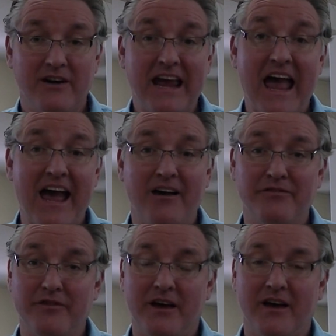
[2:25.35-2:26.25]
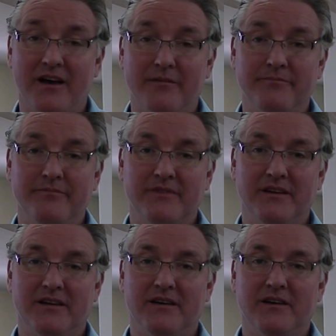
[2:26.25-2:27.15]
have
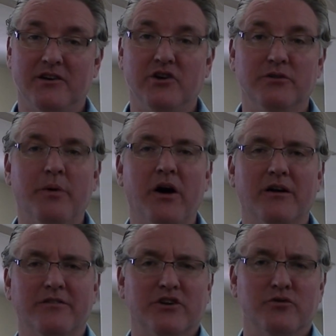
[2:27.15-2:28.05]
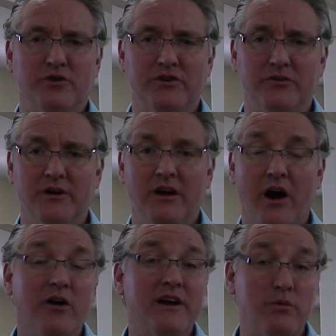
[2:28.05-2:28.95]
a good part of a crew
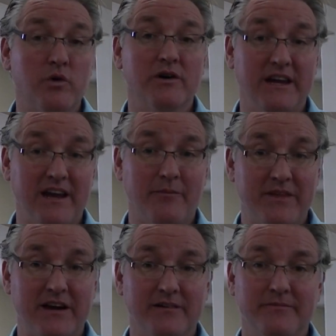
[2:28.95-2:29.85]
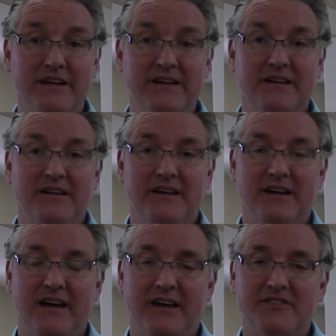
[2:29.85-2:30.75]
already working up there.
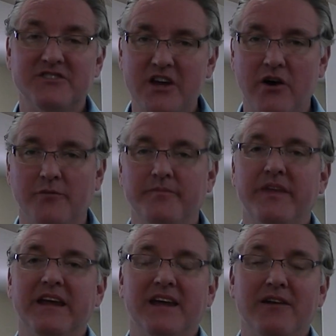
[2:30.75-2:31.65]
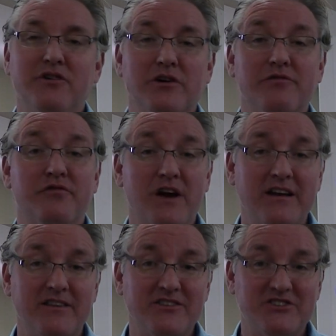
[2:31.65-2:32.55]
So if you're a
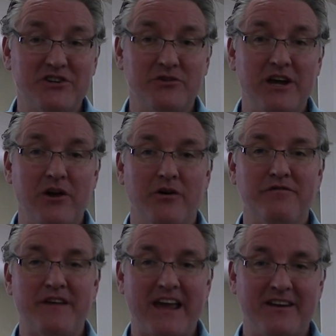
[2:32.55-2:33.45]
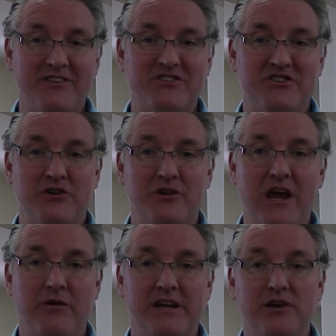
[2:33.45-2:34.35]
friend of the studio, a fan of the
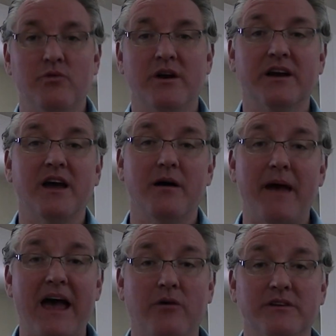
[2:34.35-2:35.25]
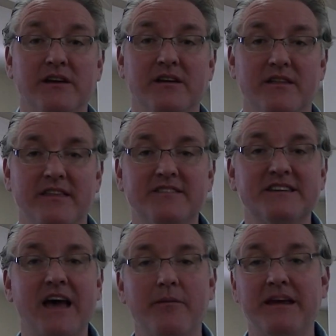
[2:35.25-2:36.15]
studio, and you want to come out this
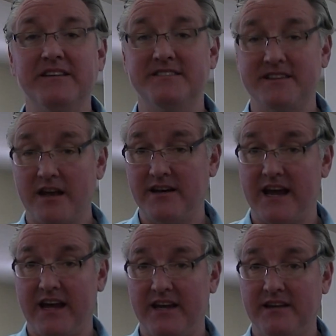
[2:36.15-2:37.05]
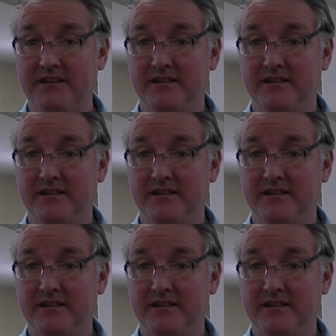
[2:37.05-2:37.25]
coming Sunday,